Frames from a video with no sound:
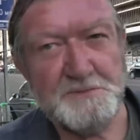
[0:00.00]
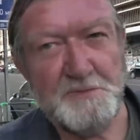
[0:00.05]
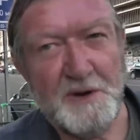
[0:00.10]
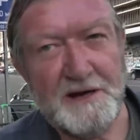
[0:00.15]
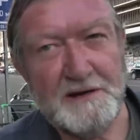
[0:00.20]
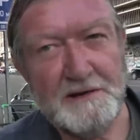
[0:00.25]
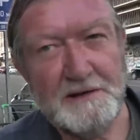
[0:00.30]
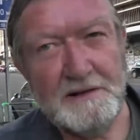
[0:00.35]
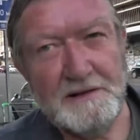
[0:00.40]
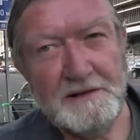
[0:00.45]
to
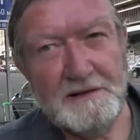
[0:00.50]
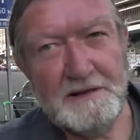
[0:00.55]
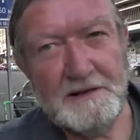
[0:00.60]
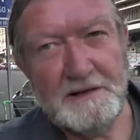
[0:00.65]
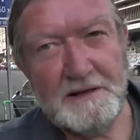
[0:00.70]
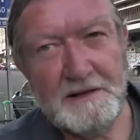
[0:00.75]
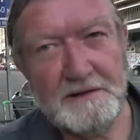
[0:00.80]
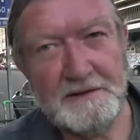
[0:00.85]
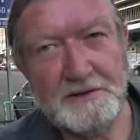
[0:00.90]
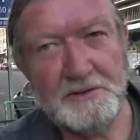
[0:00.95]
bail.
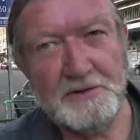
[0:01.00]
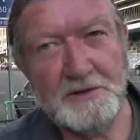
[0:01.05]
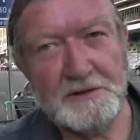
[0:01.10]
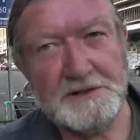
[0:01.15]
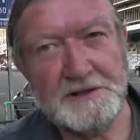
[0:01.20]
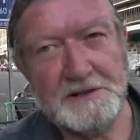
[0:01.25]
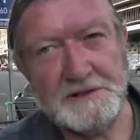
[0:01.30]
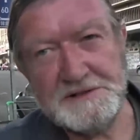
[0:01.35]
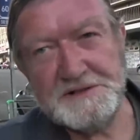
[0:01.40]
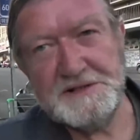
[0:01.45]
You're
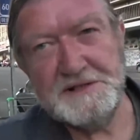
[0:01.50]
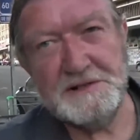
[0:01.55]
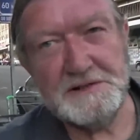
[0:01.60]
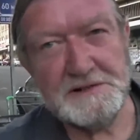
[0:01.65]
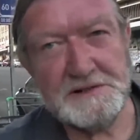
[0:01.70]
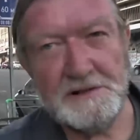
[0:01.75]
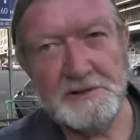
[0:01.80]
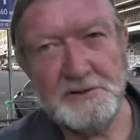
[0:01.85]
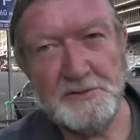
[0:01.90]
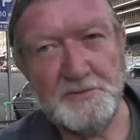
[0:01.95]
not guilty
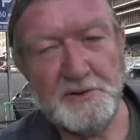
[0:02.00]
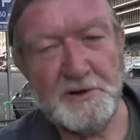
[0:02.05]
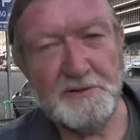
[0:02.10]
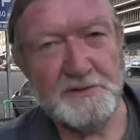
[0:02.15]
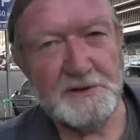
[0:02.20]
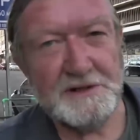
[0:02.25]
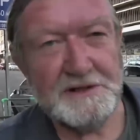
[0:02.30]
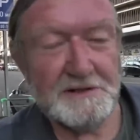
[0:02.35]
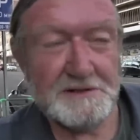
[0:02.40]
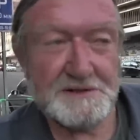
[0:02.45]
until you've
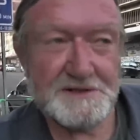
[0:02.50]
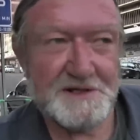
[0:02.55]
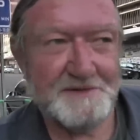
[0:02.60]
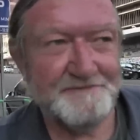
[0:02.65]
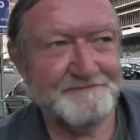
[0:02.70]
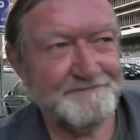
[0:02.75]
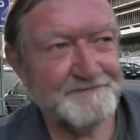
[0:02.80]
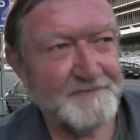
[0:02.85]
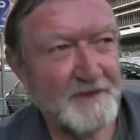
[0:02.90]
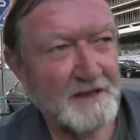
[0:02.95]
proven guilty.
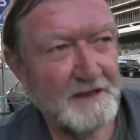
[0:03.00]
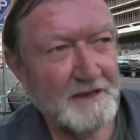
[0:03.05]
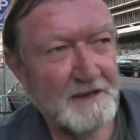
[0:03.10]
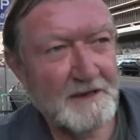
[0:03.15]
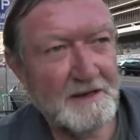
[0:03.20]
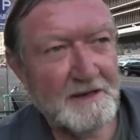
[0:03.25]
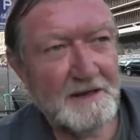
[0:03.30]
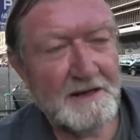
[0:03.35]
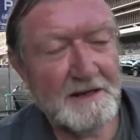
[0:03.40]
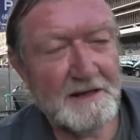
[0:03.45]

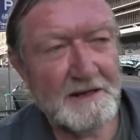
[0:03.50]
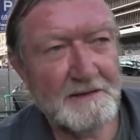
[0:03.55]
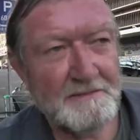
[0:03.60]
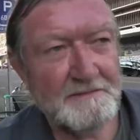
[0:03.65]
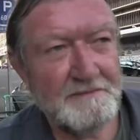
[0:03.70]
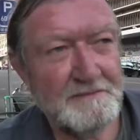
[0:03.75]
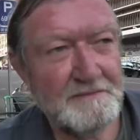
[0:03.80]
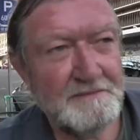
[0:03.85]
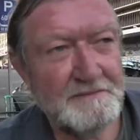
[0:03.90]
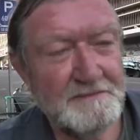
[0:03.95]

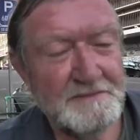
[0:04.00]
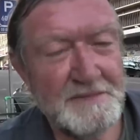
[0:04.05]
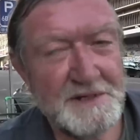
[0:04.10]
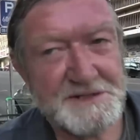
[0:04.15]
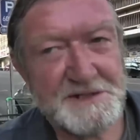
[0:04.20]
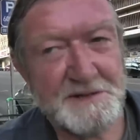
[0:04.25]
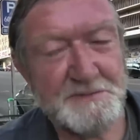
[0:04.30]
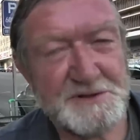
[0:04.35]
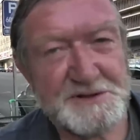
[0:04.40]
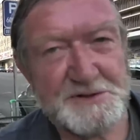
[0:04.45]

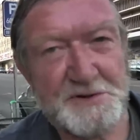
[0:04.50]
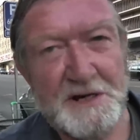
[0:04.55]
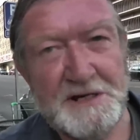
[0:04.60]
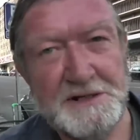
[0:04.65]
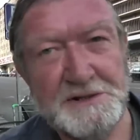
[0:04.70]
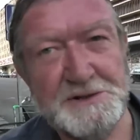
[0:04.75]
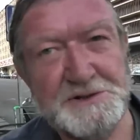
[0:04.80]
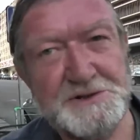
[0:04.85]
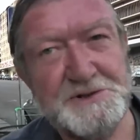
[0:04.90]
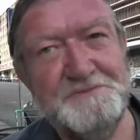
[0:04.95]
There's some
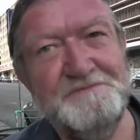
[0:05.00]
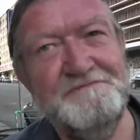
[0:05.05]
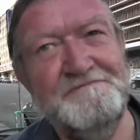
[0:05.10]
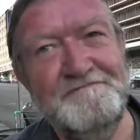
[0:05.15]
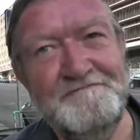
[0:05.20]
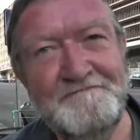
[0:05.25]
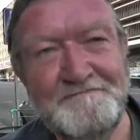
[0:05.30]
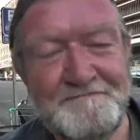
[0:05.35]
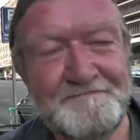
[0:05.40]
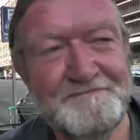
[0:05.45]
strange
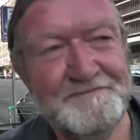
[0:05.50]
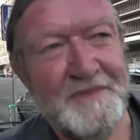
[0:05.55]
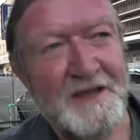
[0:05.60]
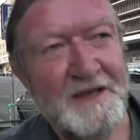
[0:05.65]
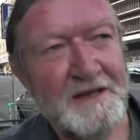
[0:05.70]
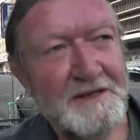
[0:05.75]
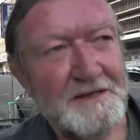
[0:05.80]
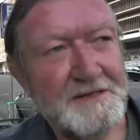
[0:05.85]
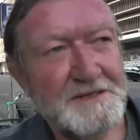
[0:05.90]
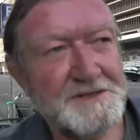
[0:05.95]

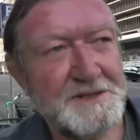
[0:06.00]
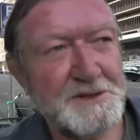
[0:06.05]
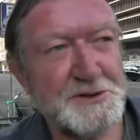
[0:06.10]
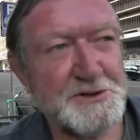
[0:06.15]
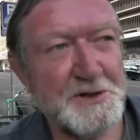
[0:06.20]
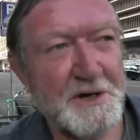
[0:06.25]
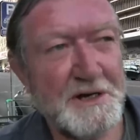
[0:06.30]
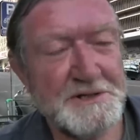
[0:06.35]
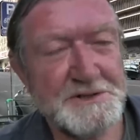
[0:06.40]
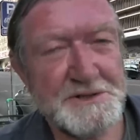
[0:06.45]

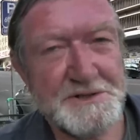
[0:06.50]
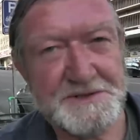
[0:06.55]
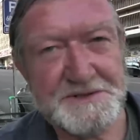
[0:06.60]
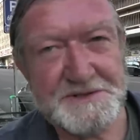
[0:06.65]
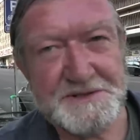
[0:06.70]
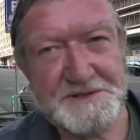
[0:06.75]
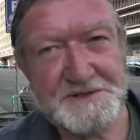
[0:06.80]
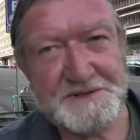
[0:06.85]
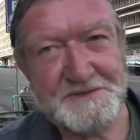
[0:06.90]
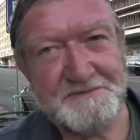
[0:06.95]

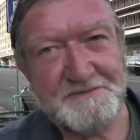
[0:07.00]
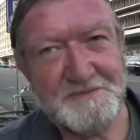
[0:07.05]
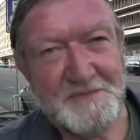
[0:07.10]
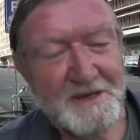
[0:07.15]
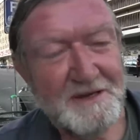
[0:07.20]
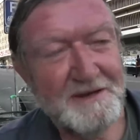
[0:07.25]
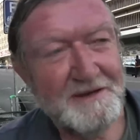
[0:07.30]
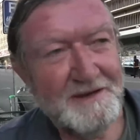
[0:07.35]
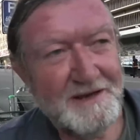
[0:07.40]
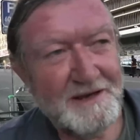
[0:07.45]
situations
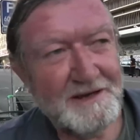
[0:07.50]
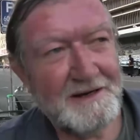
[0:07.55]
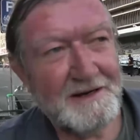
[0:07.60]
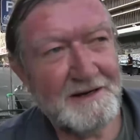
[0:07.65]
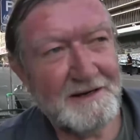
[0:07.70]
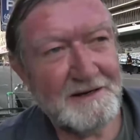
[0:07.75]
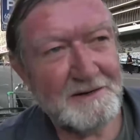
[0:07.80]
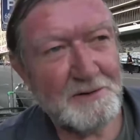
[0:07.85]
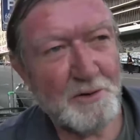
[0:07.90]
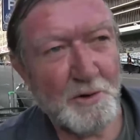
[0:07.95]

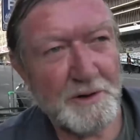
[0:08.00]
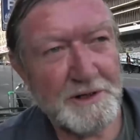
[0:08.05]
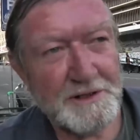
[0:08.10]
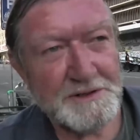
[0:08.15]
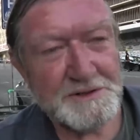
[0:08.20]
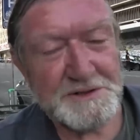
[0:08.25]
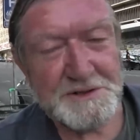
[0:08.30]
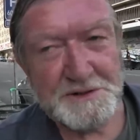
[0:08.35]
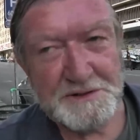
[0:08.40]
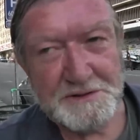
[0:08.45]

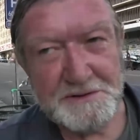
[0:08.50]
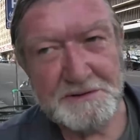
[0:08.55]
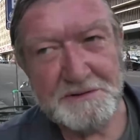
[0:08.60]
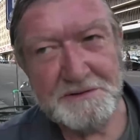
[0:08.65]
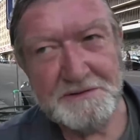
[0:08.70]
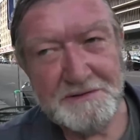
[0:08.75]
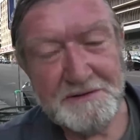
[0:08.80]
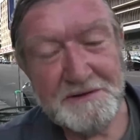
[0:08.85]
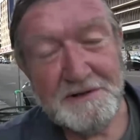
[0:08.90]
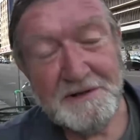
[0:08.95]
according to